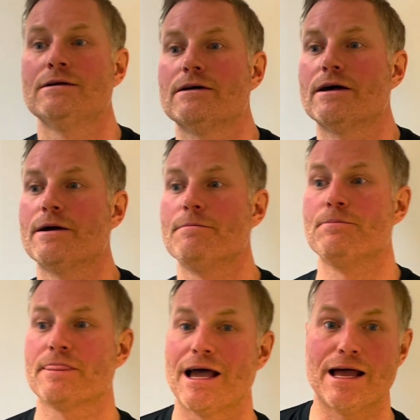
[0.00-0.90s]

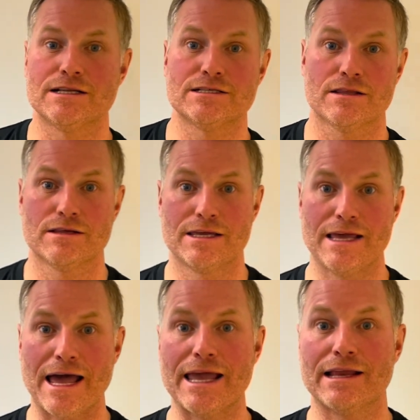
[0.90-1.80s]
And the
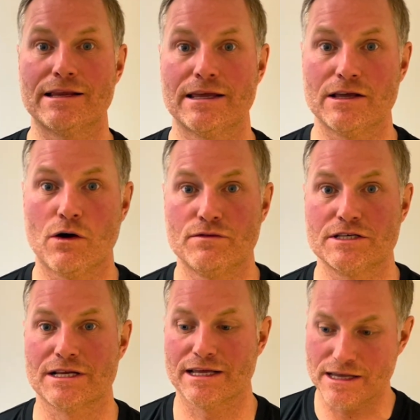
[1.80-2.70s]
gain,
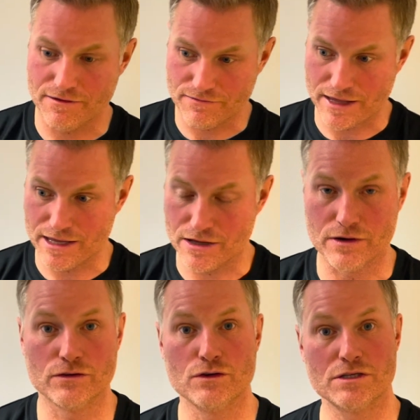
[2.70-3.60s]
obviously, if they
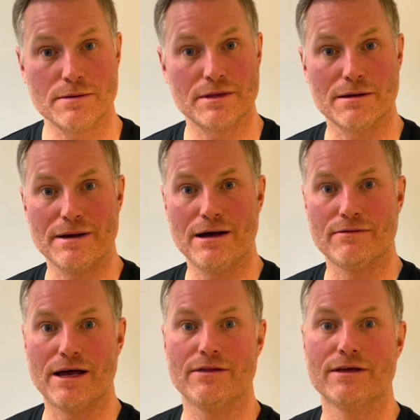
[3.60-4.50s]
can do something about
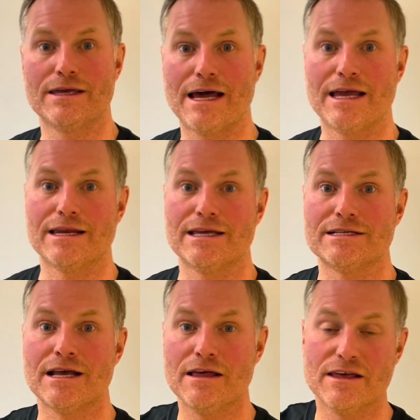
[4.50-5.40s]
that, the gain
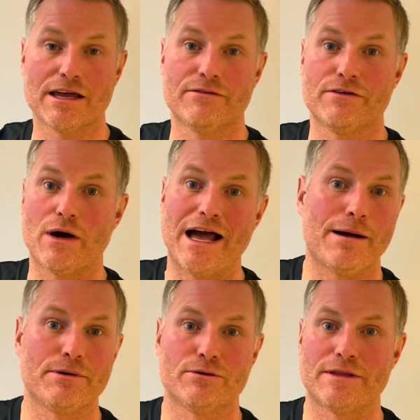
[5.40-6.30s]
is they're going to feel
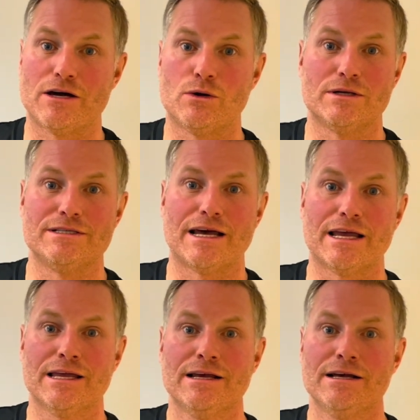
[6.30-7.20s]
happier on that
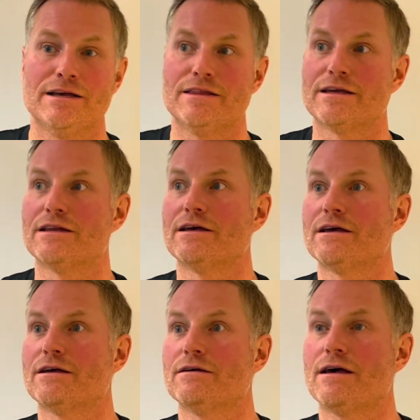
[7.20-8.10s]
holiday. They're going
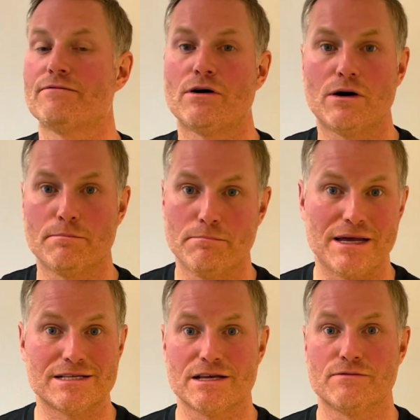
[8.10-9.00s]
to have
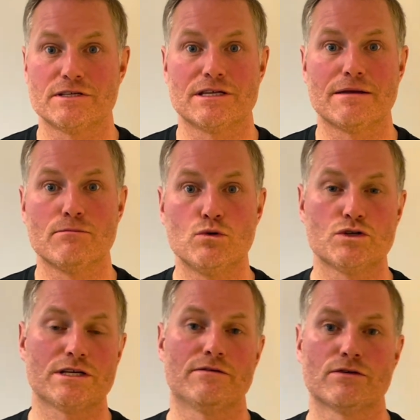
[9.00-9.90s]
better self-esteem, more
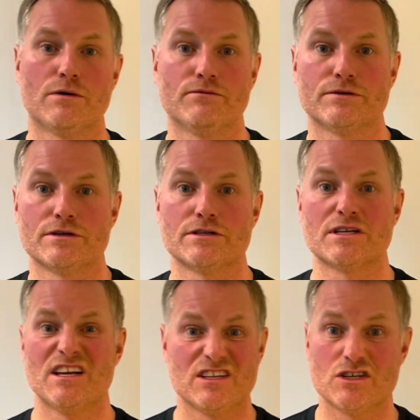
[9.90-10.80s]
self-confidence,
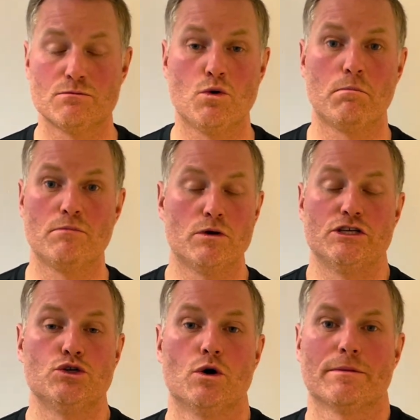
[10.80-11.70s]
just more
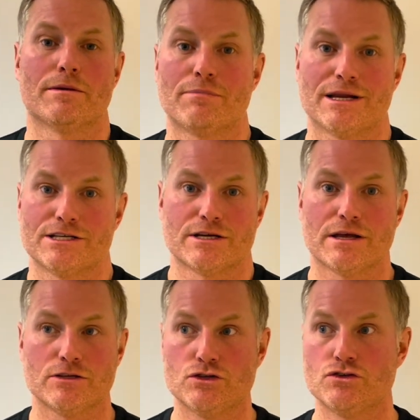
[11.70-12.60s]
enjoyment and pleasure
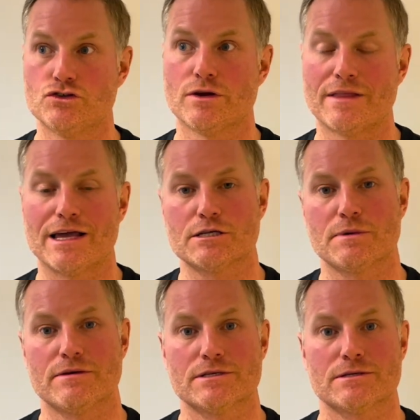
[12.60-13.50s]
during that
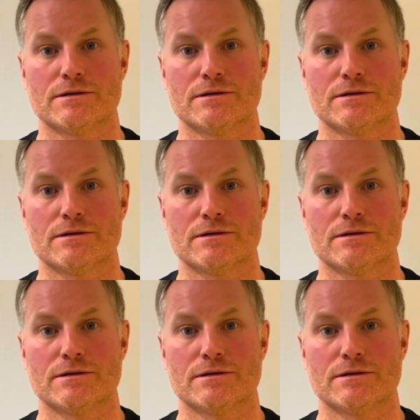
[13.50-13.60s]
experience.